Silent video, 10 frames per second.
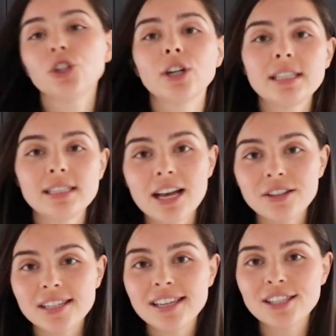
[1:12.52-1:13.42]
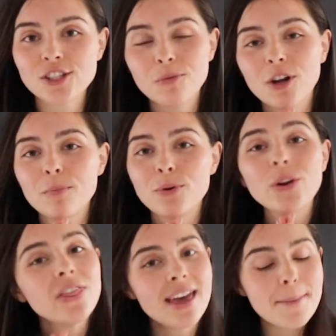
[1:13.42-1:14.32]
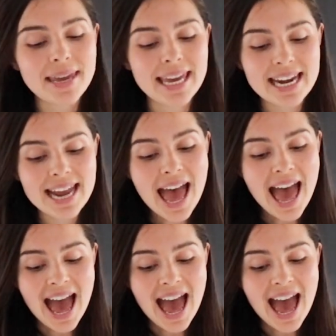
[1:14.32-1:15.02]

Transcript: degrees Celsius. So I'm gonna put them in.